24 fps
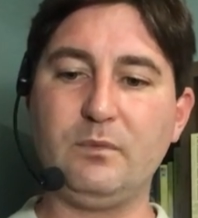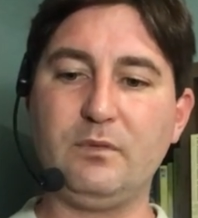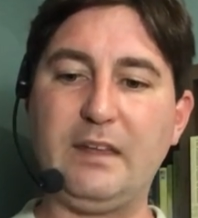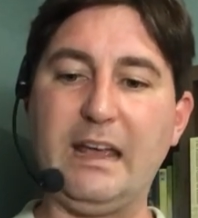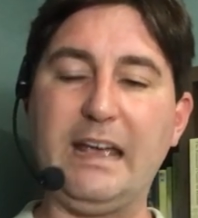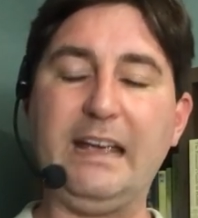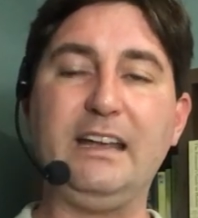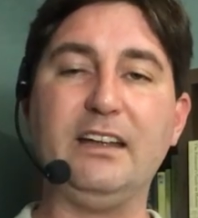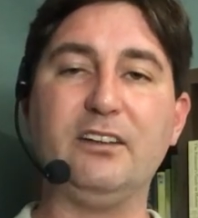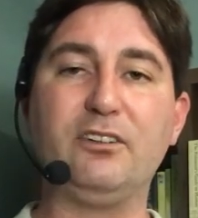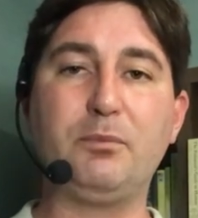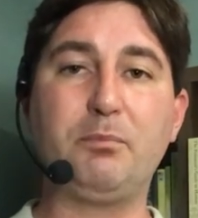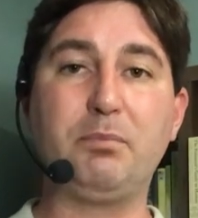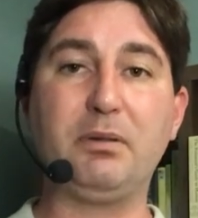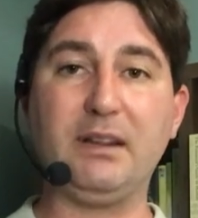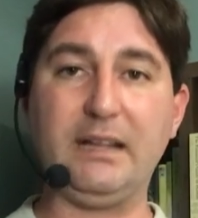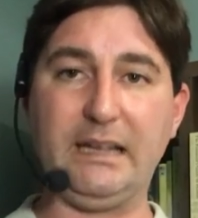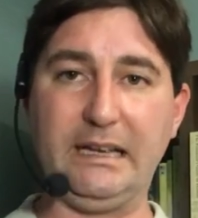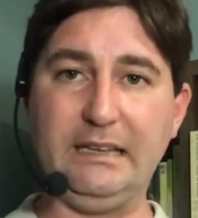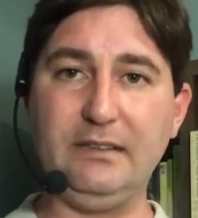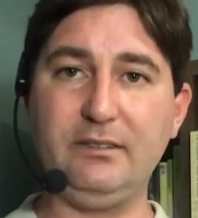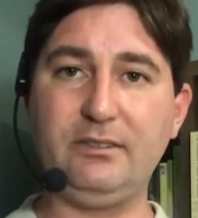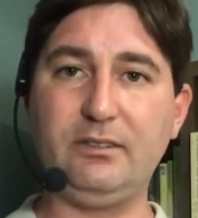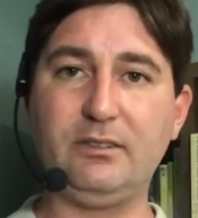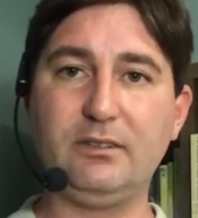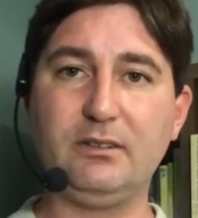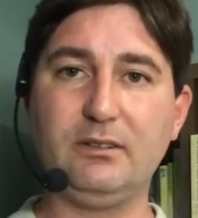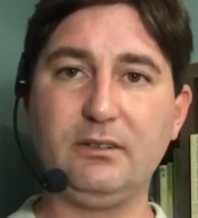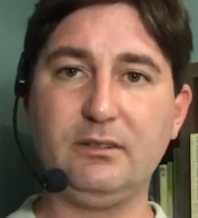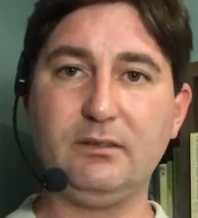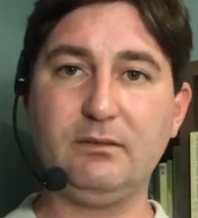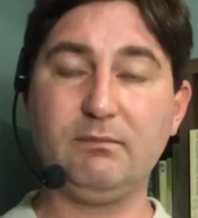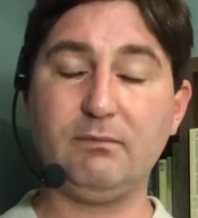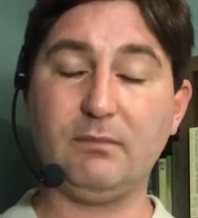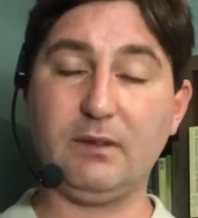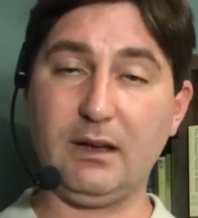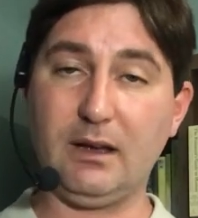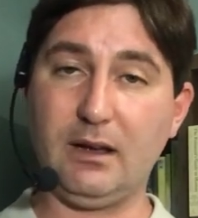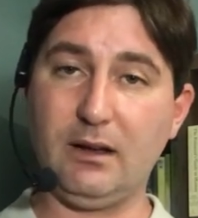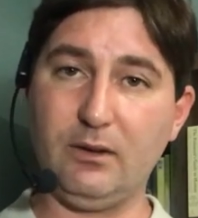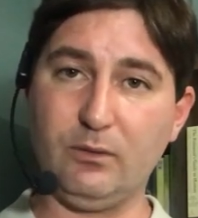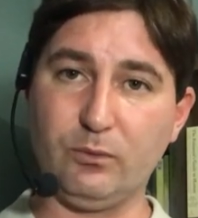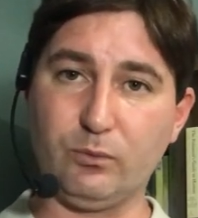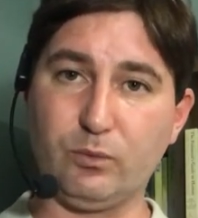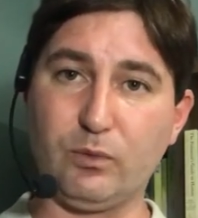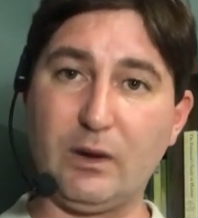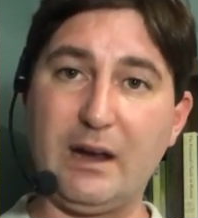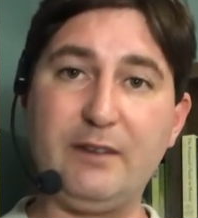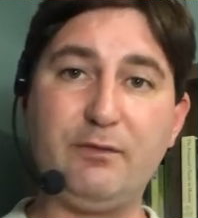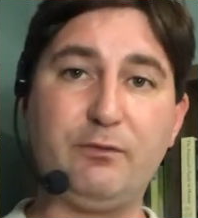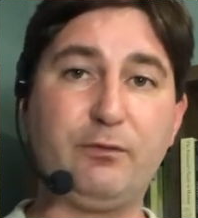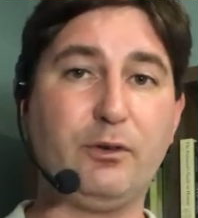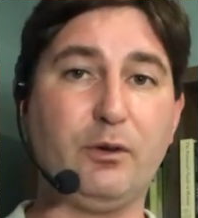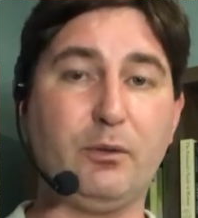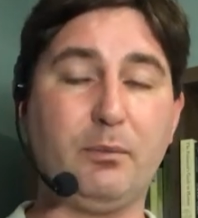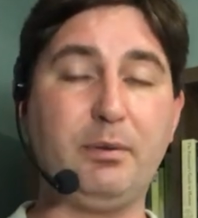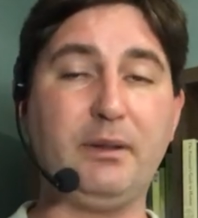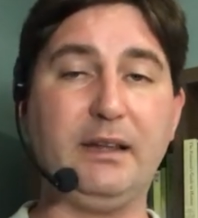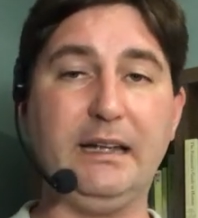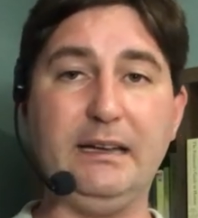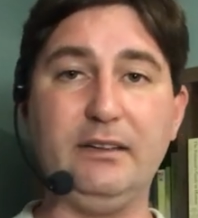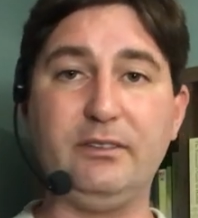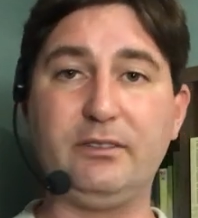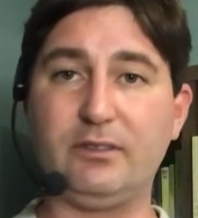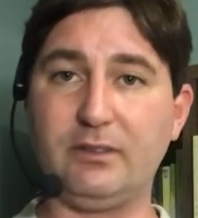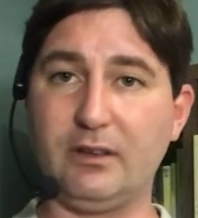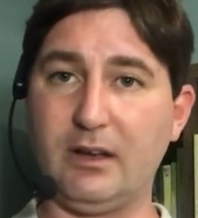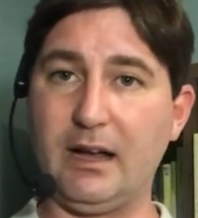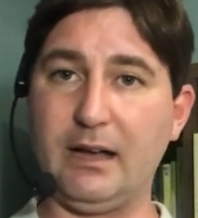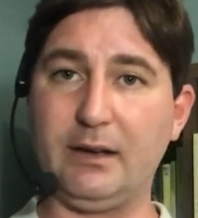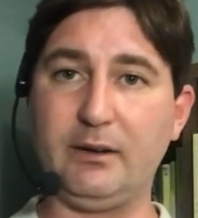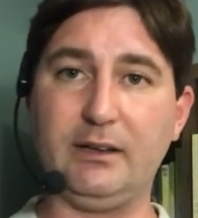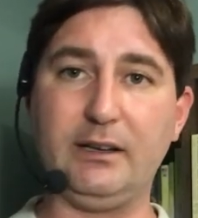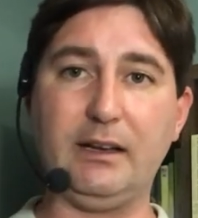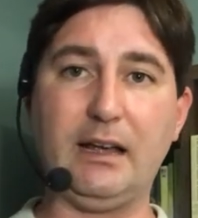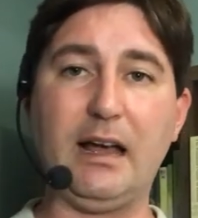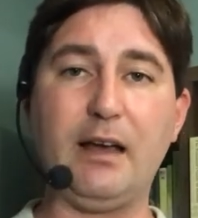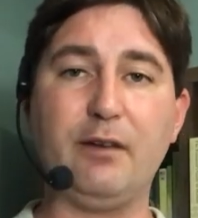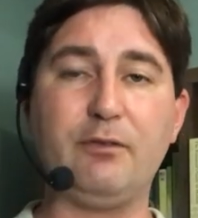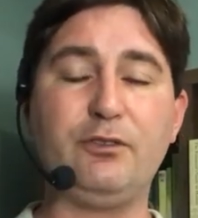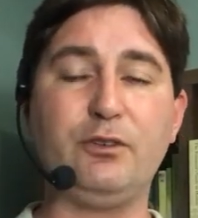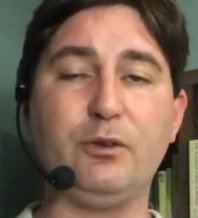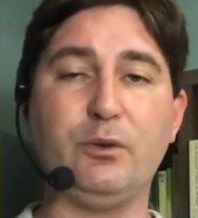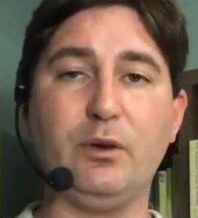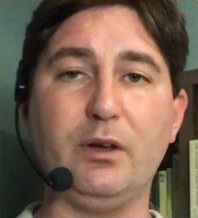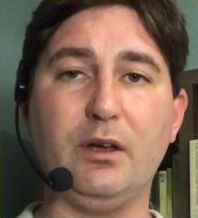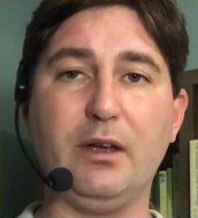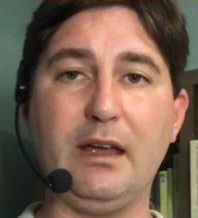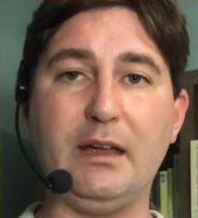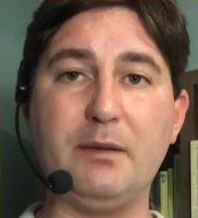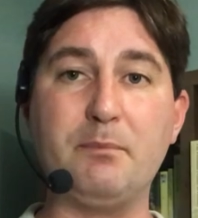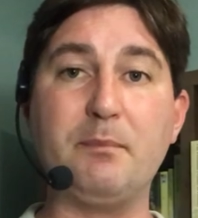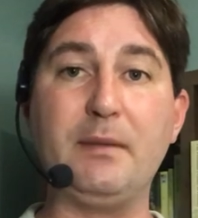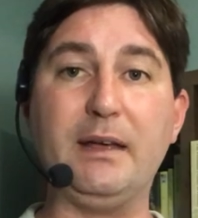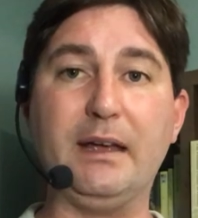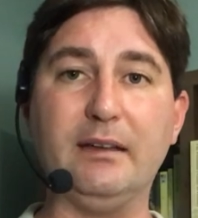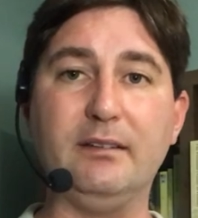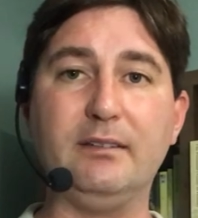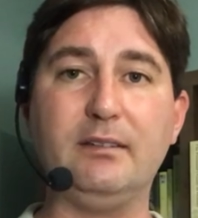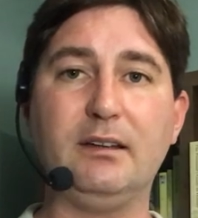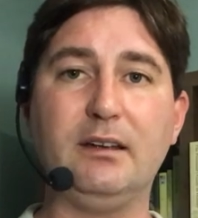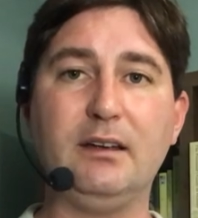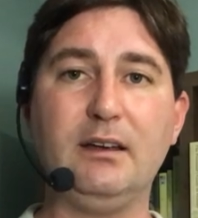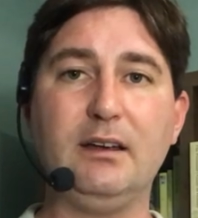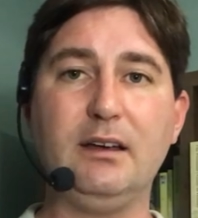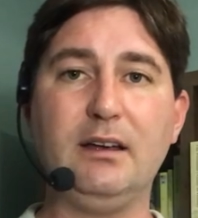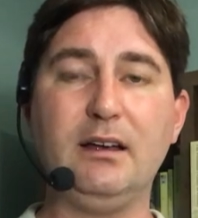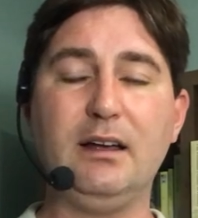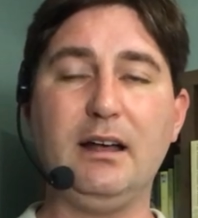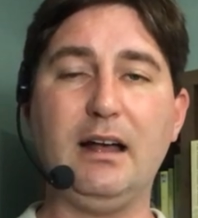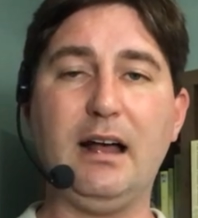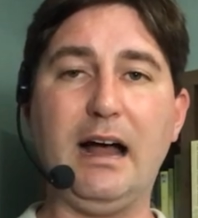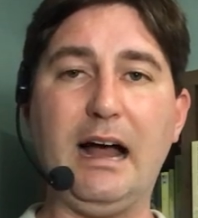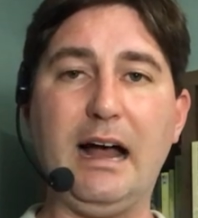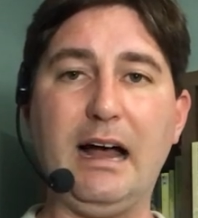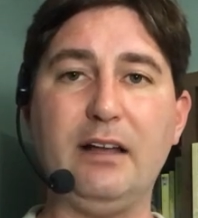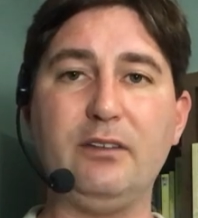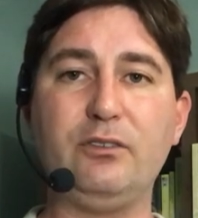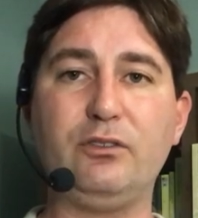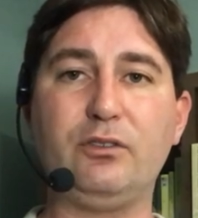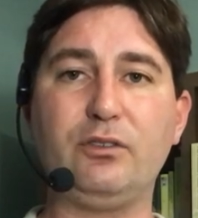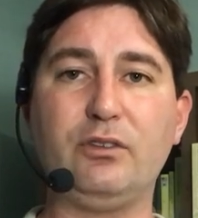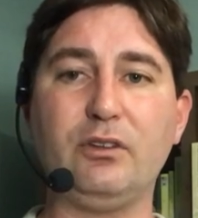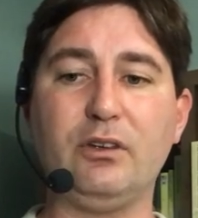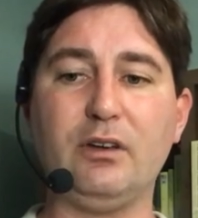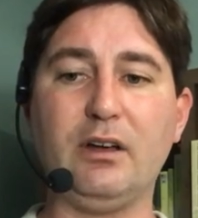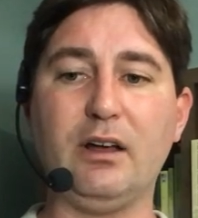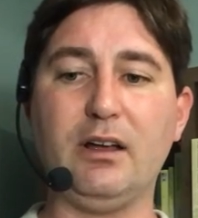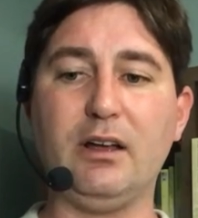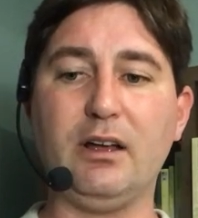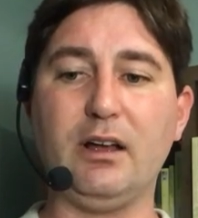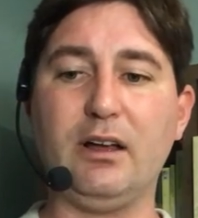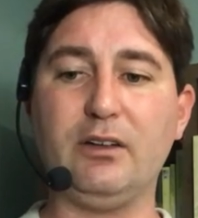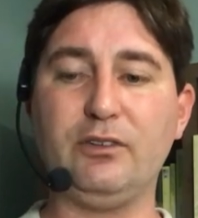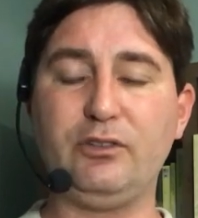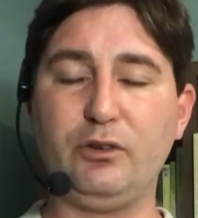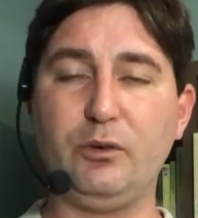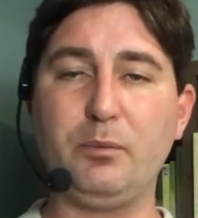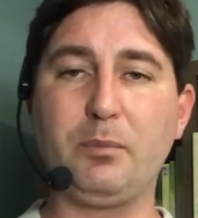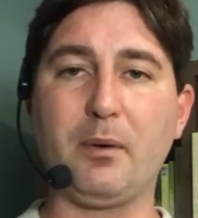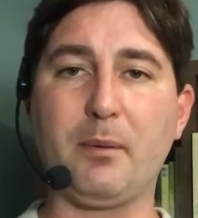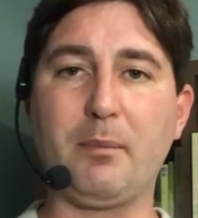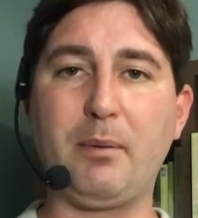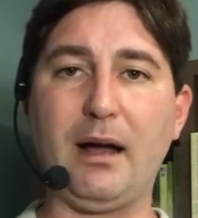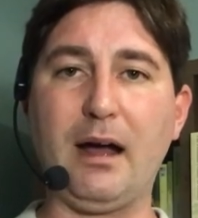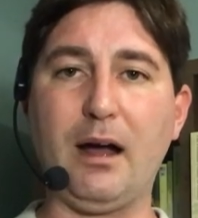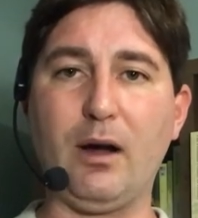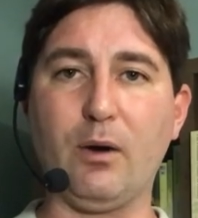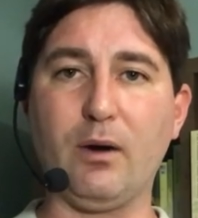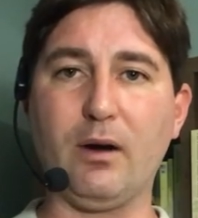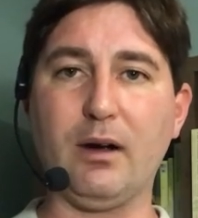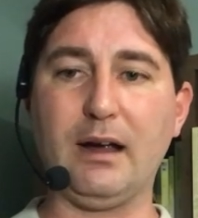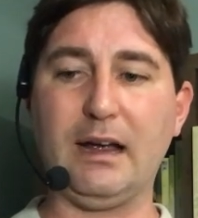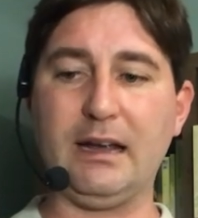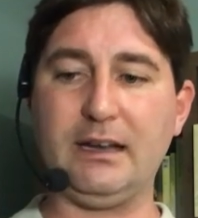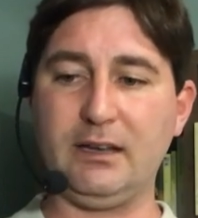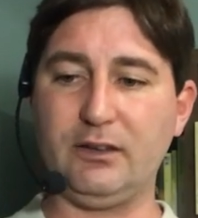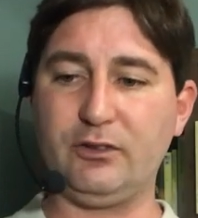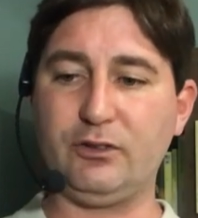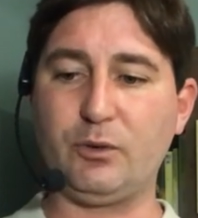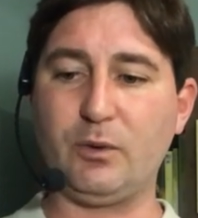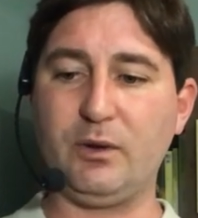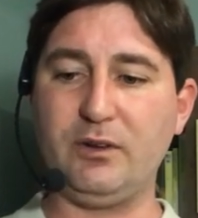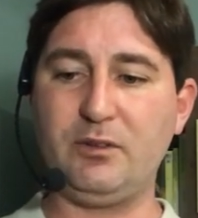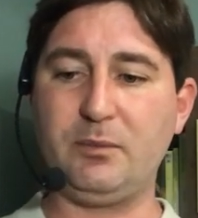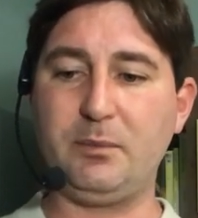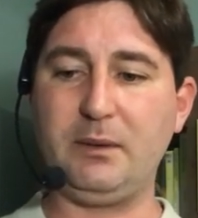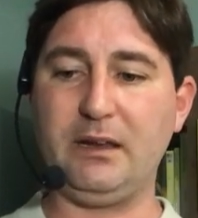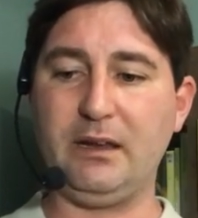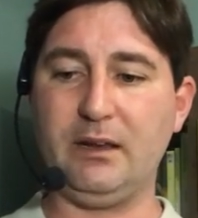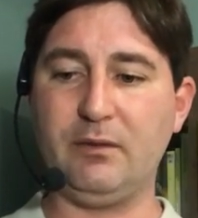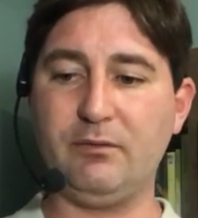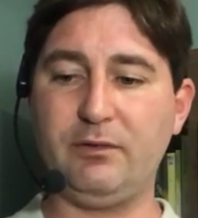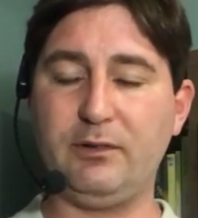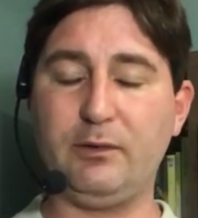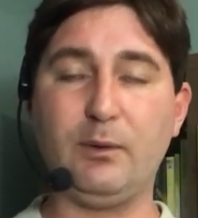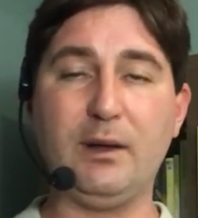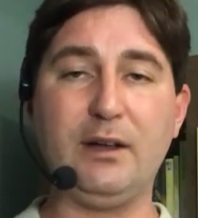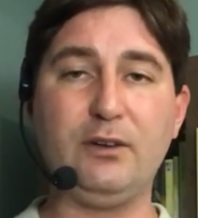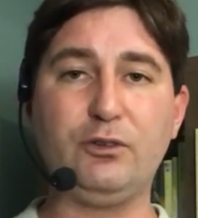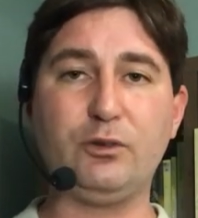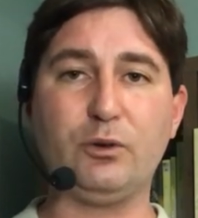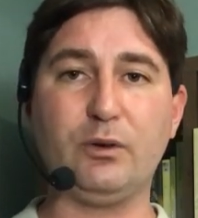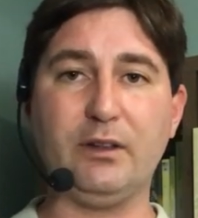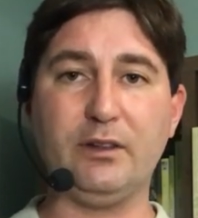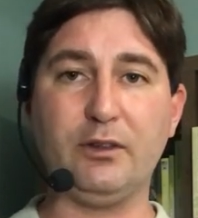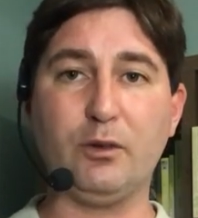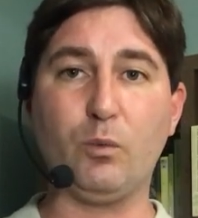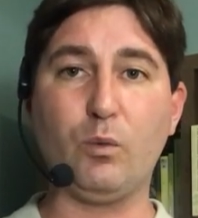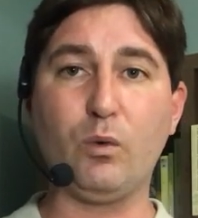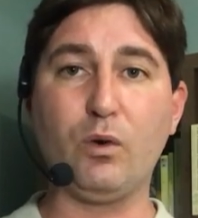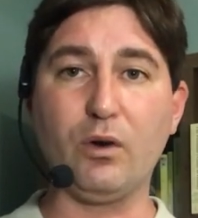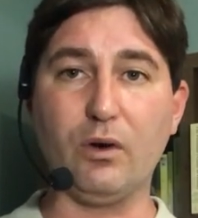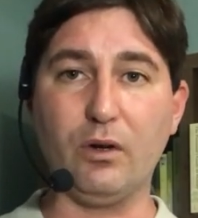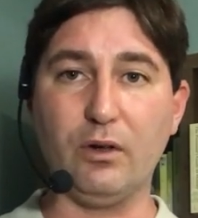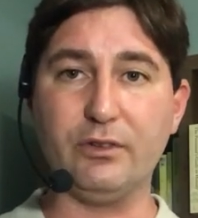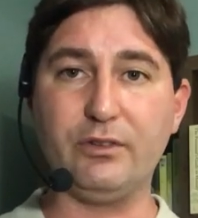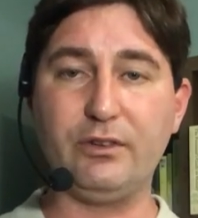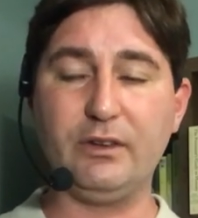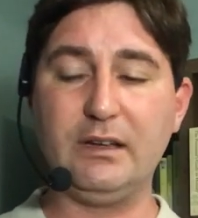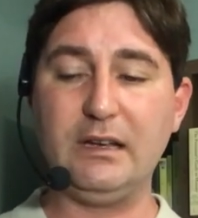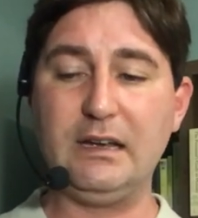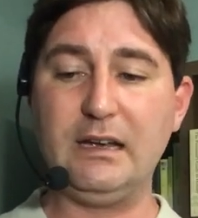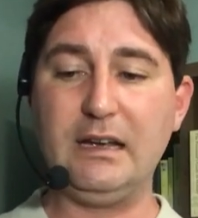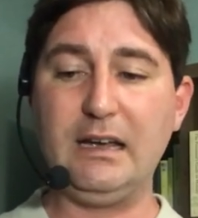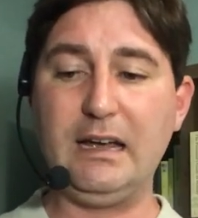take its place, rightful place, I'm going to have to uh, admit, as a, a superpower and it's going to be influential in the world.